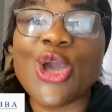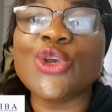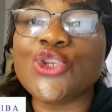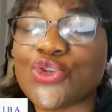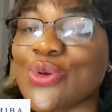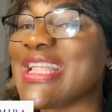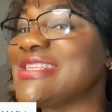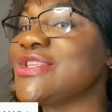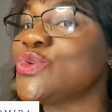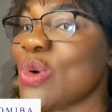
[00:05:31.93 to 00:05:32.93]
So
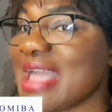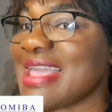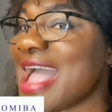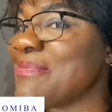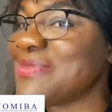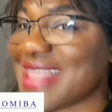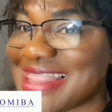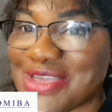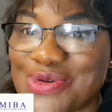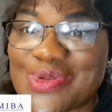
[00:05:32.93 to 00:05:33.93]
that is why I'm
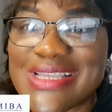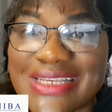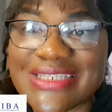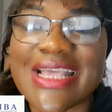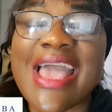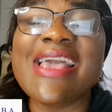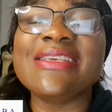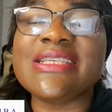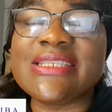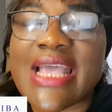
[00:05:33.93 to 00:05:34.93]
telling you this.
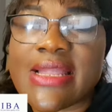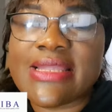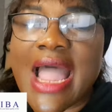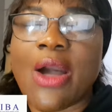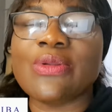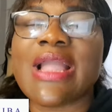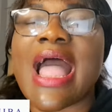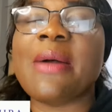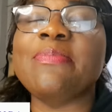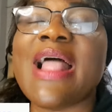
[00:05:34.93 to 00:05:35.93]
Sit down,
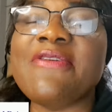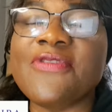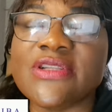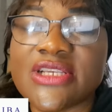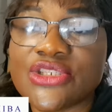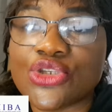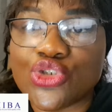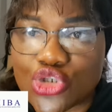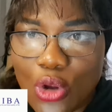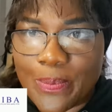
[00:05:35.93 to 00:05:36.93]
apply for these
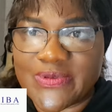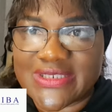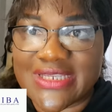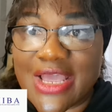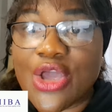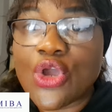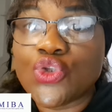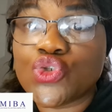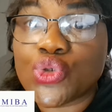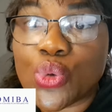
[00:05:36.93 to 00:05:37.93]
jobs
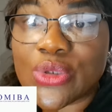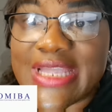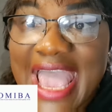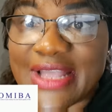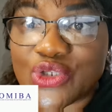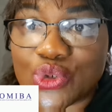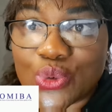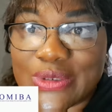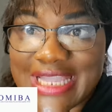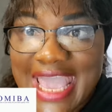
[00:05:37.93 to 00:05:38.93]

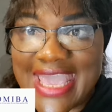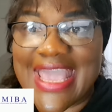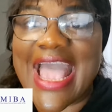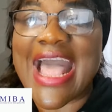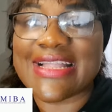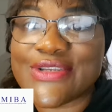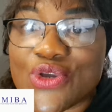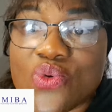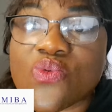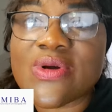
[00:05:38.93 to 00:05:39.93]
today, and
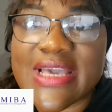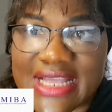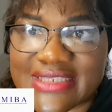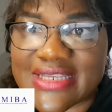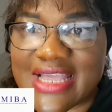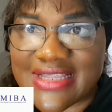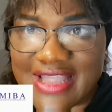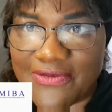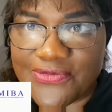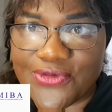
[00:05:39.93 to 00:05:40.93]
you will get
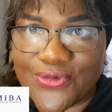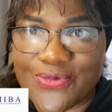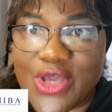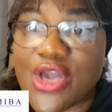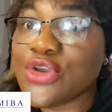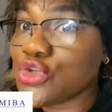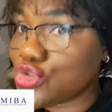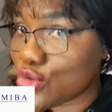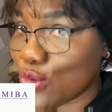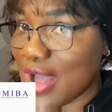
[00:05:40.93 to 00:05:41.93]
interview.
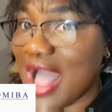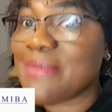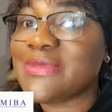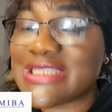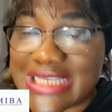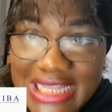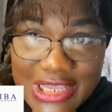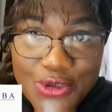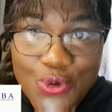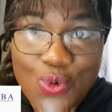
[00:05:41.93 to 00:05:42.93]
So I'm
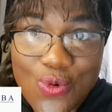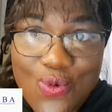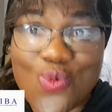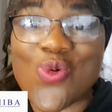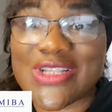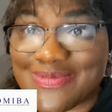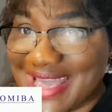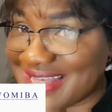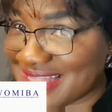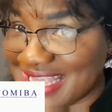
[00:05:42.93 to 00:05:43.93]
telling you what
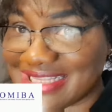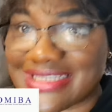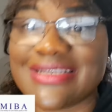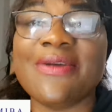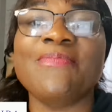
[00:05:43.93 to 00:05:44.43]
my clients,